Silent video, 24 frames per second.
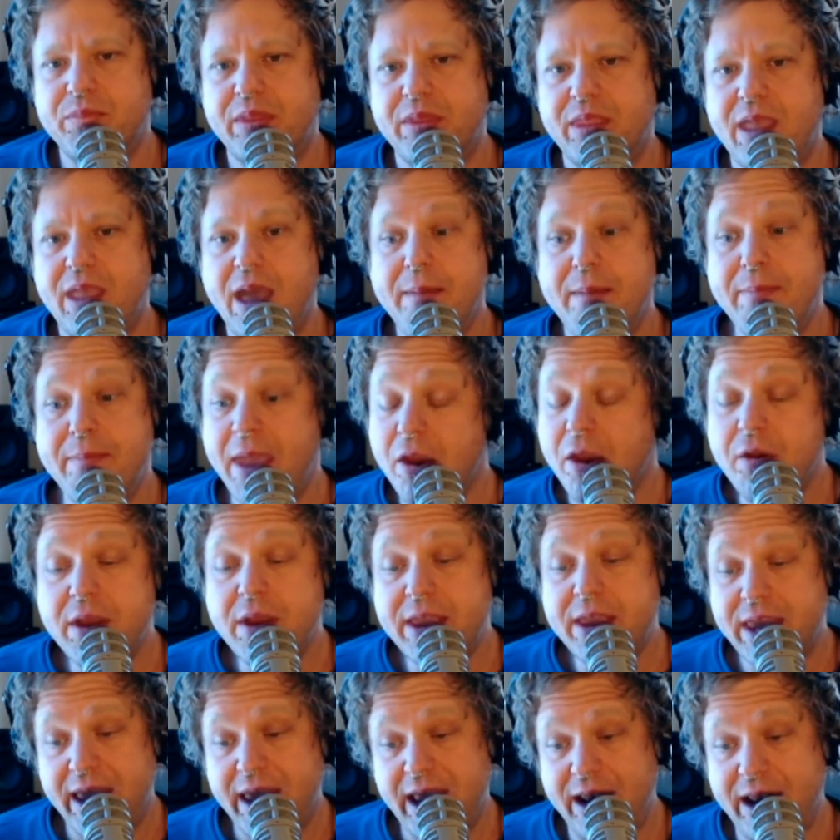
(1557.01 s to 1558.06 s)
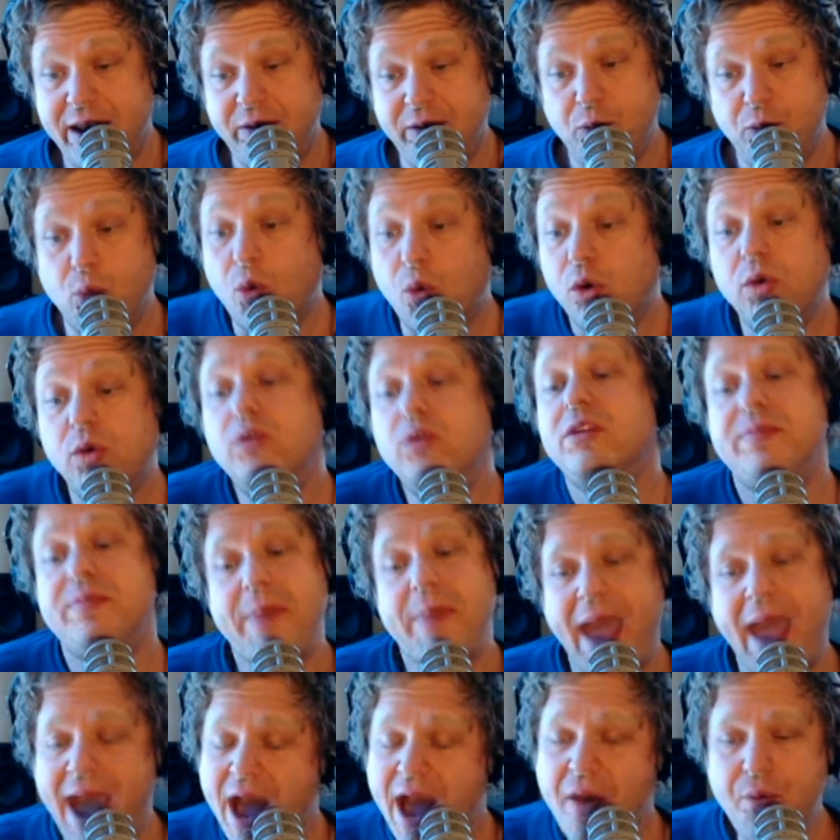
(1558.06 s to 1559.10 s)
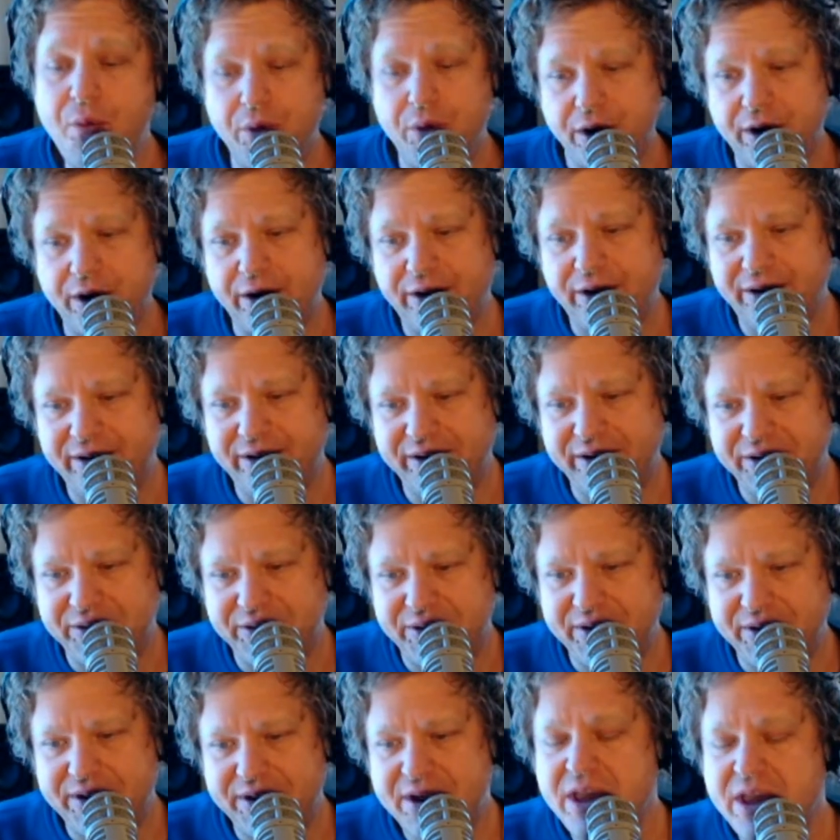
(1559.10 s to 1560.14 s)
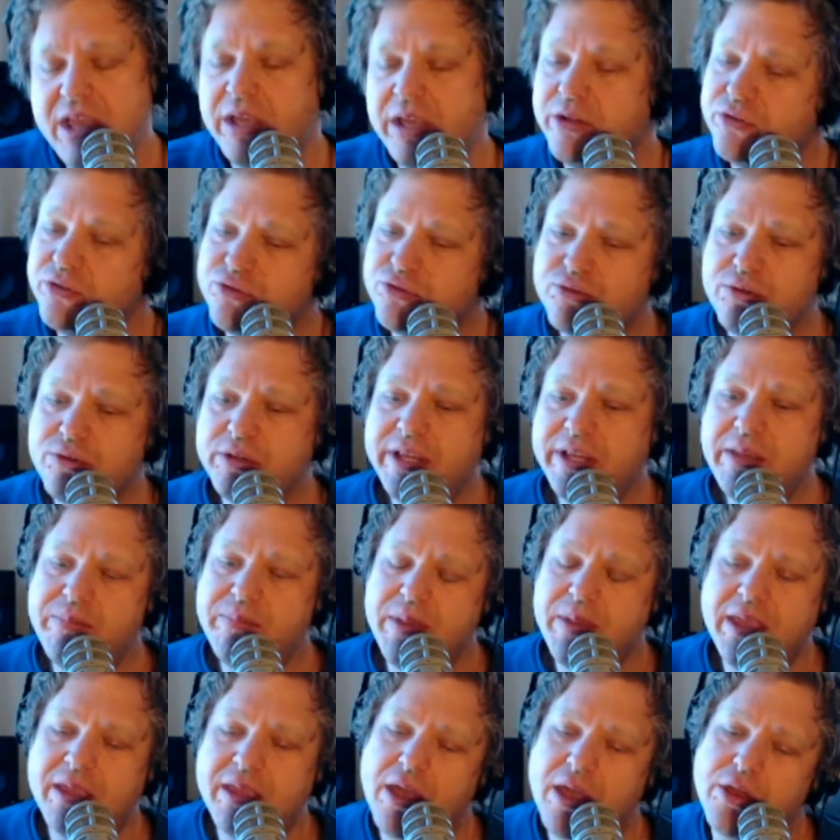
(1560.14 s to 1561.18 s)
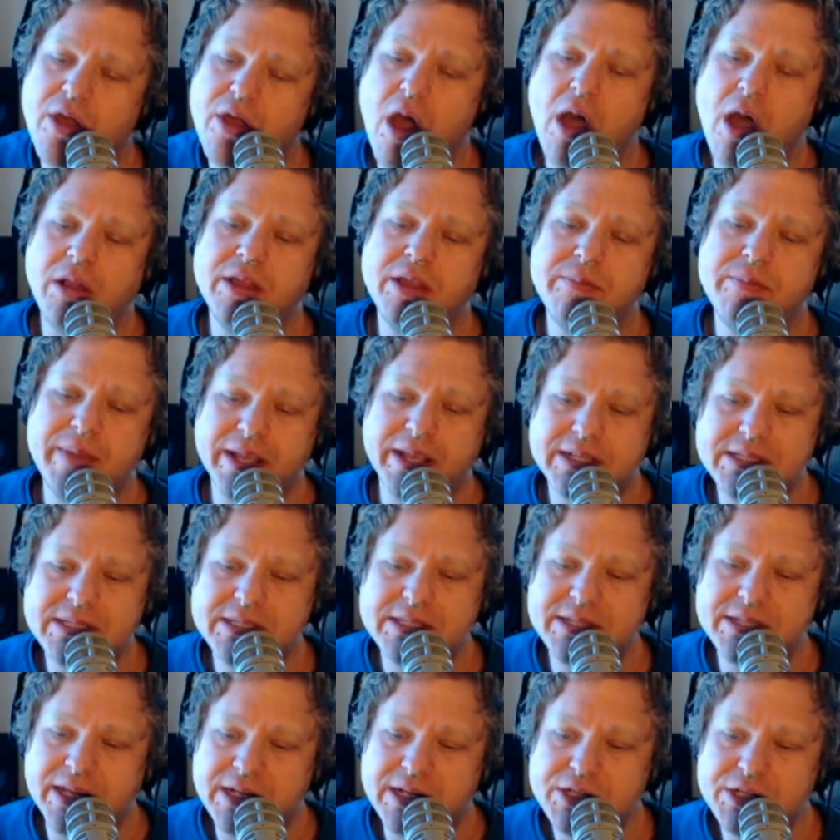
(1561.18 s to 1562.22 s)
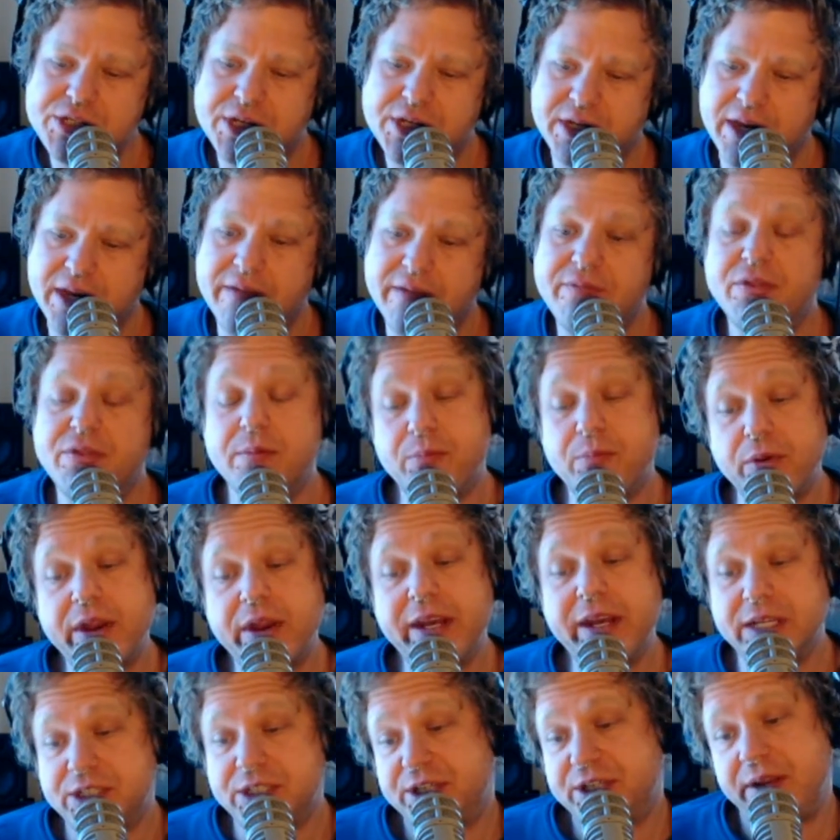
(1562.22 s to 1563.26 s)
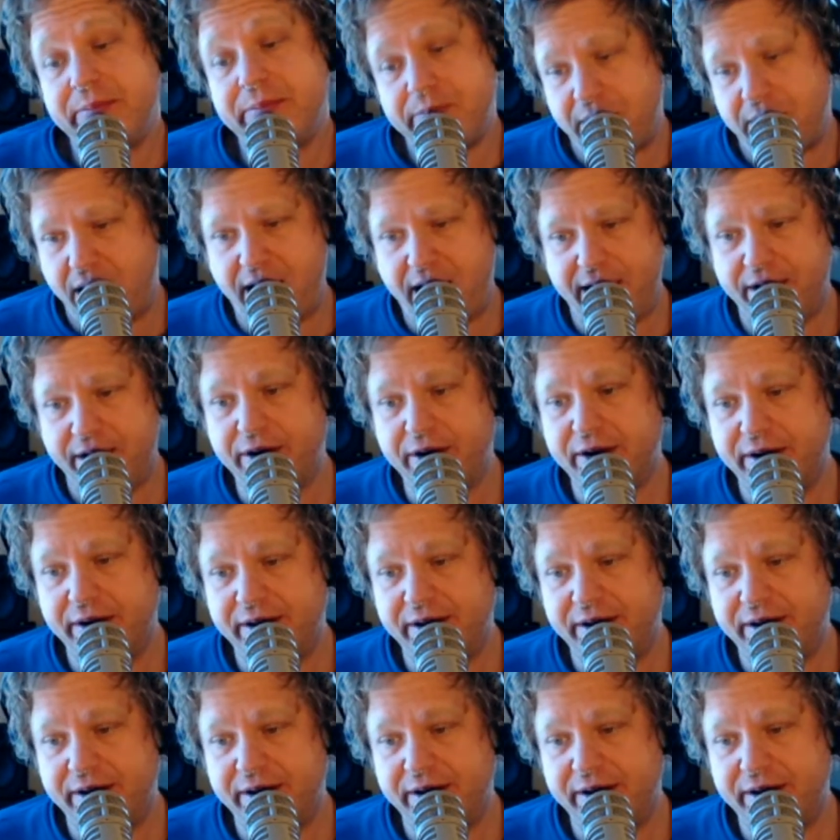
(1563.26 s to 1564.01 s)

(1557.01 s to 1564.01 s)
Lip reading: American world power truly being a Gollum extension of the British Empire,